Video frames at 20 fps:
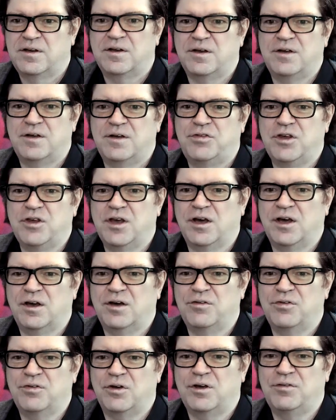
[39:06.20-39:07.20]

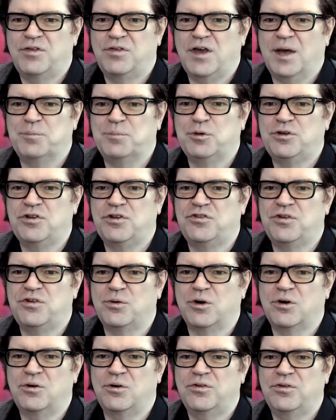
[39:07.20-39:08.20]
the output is
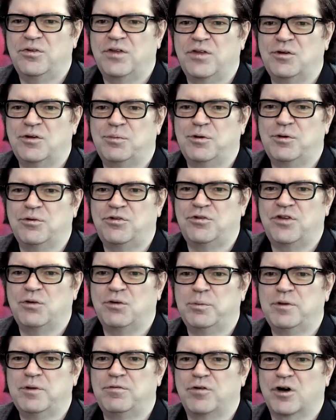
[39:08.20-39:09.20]
0, then the previous state would
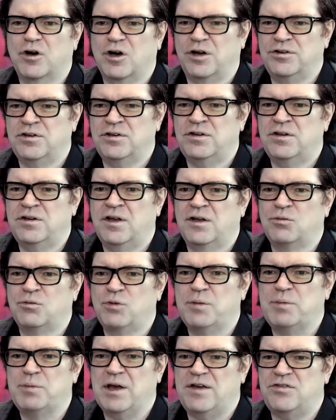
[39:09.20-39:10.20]
be forgotten and
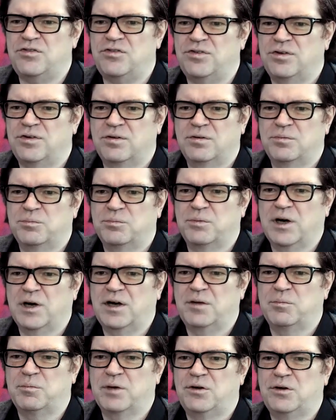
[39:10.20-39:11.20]
replaced
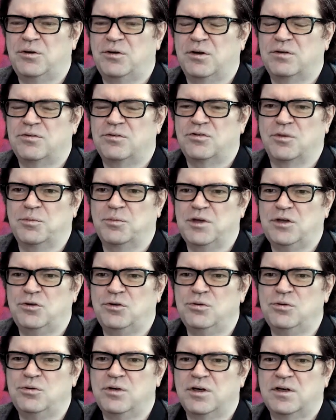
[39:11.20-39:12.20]
by something
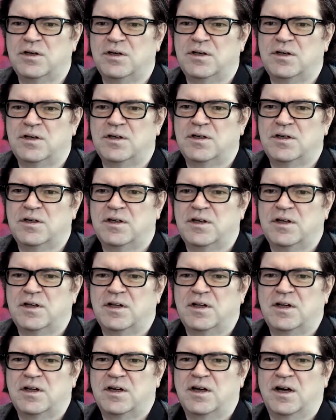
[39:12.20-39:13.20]
new.
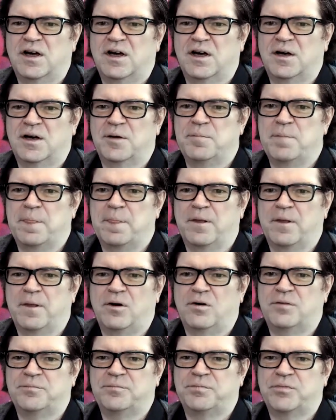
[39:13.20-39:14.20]
And
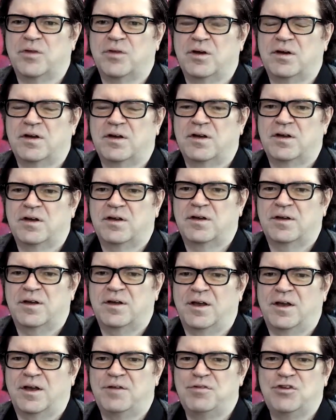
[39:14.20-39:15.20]

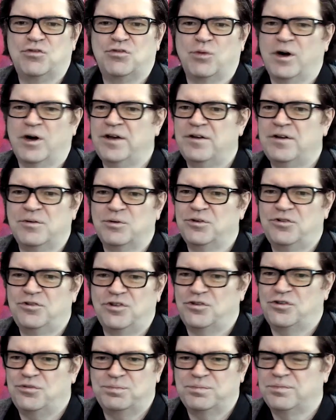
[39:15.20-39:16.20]
if it's 1, it will
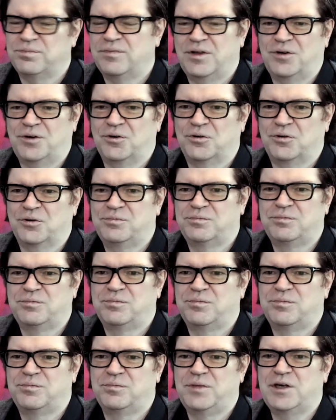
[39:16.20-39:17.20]
just
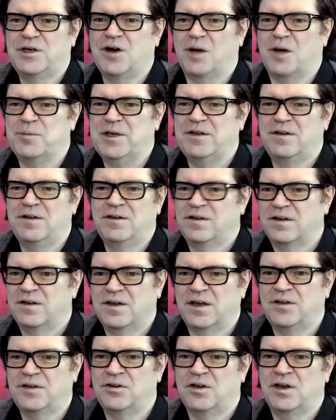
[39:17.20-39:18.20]
be copied
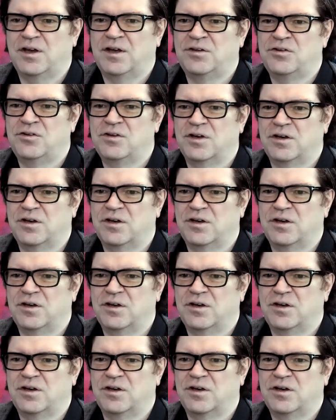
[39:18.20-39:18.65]
and